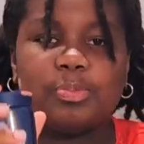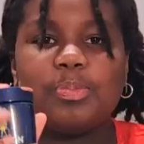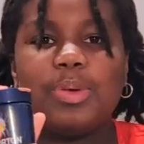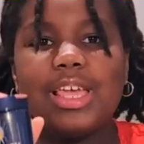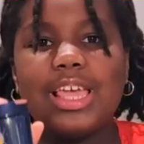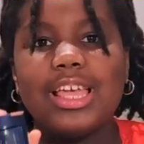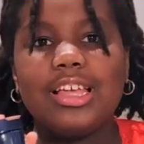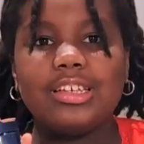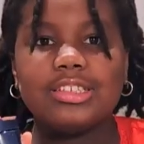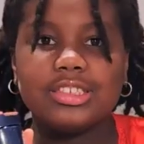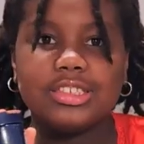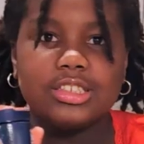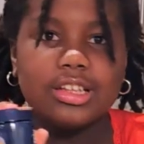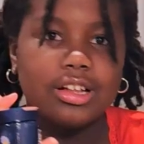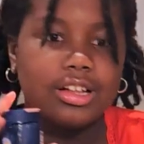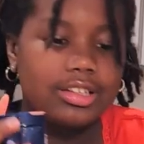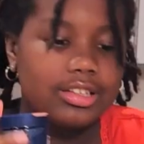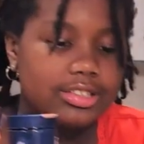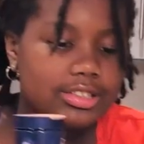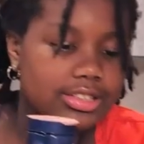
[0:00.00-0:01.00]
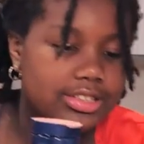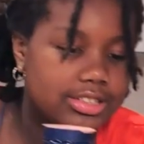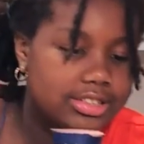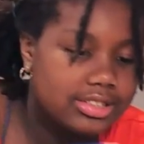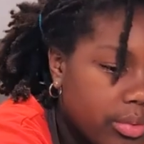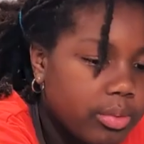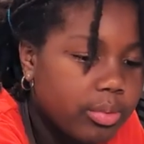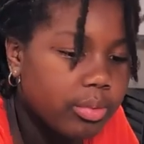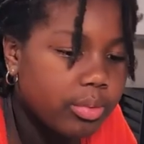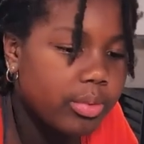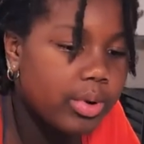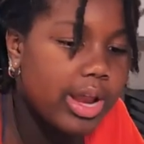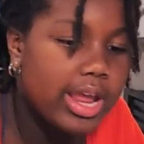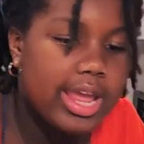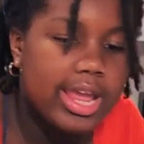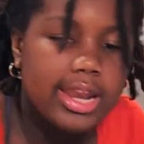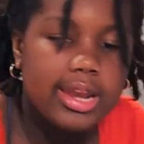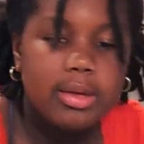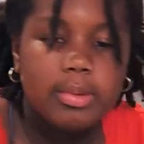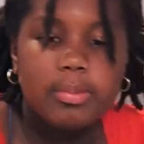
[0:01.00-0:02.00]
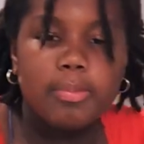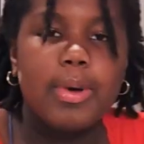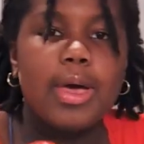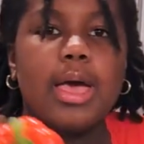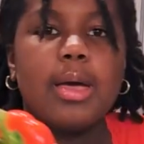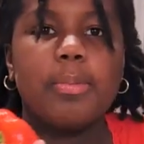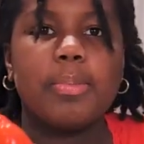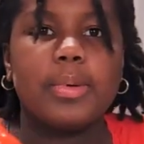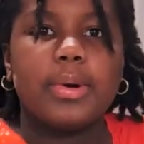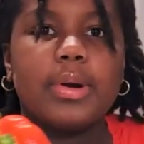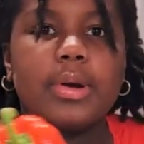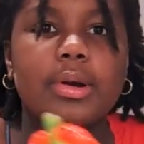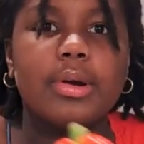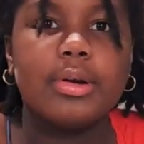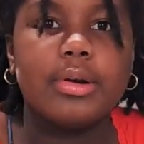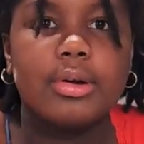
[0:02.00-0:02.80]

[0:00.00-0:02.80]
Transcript: Pink salt, red pepper,